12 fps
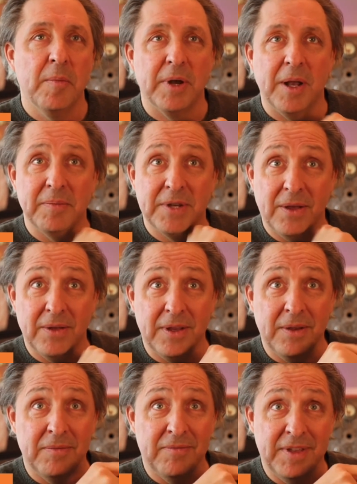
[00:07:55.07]
But I'm telling
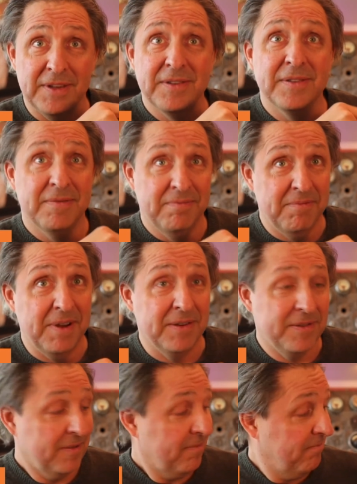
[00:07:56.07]
you, this
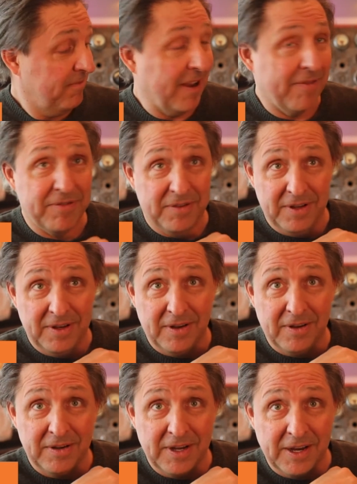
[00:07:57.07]
is definitely a
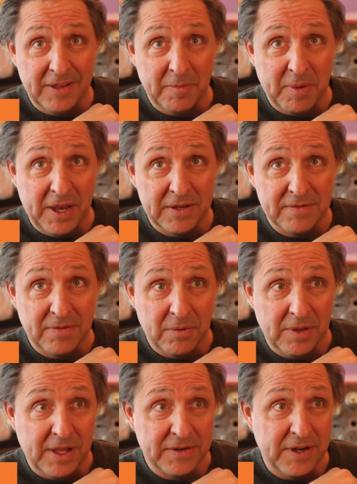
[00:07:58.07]
good kick in the pants for
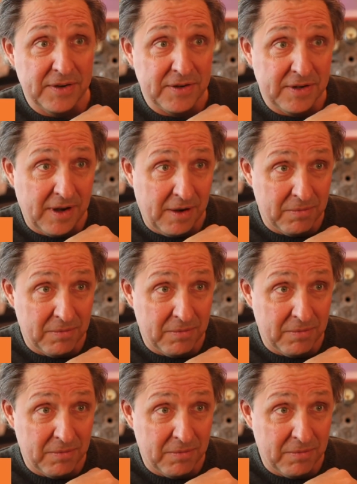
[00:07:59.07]
relaxation. I